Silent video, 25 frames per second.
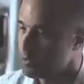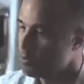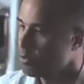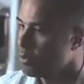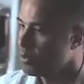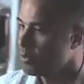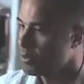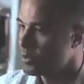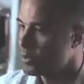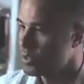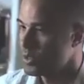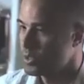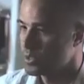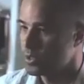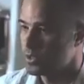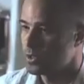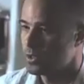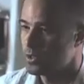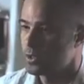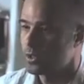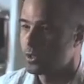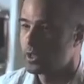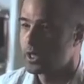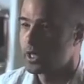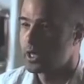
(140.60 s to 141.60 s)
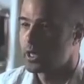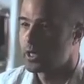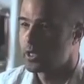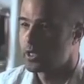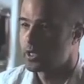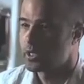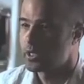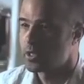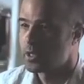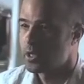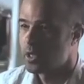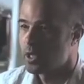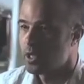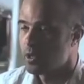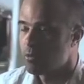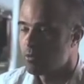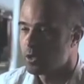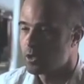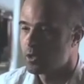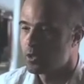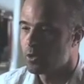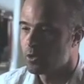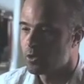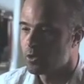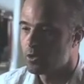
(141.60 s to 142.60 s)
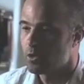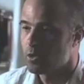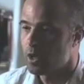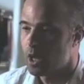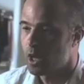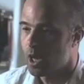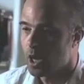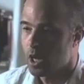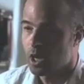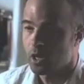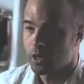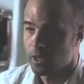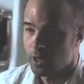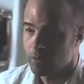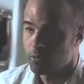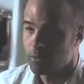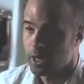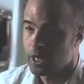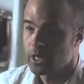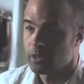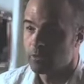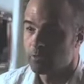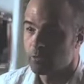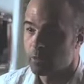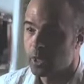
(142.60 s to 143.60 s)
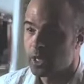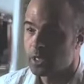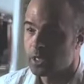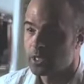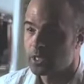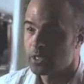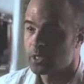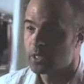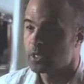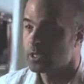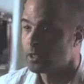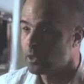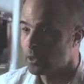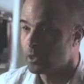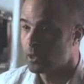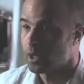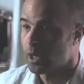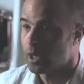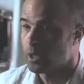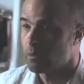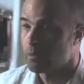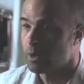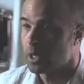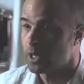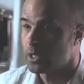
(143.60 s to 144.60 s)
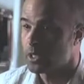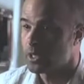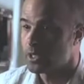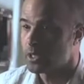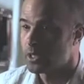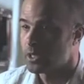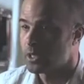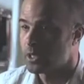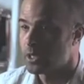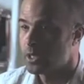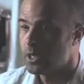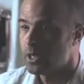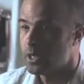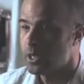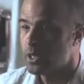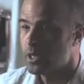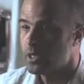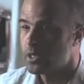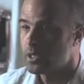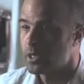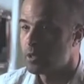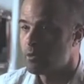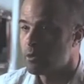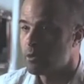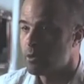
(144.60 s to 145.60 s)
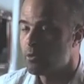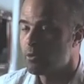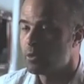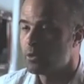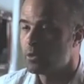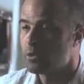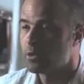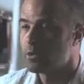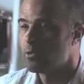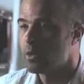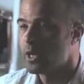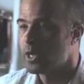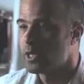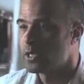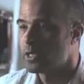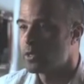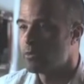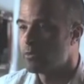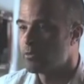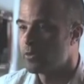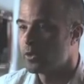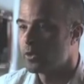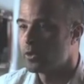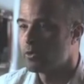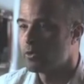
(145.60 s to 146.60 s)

boxes and containers which are made of plastic and look like plastic. So we wanted to make something